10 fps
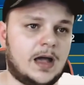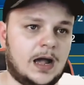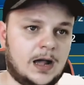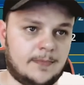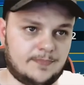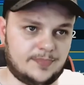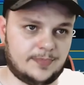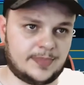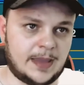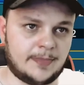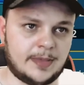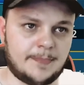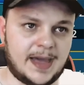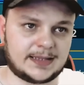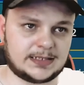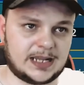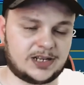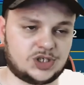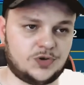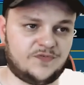The maxes out
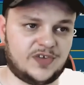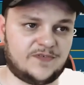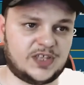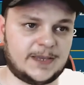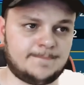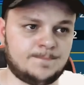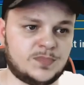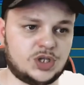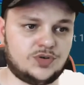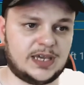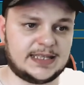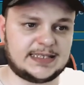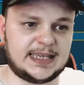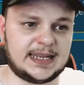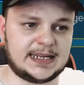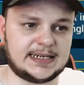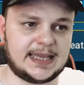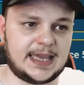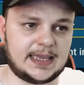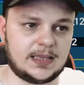at 250. You get 10 a day,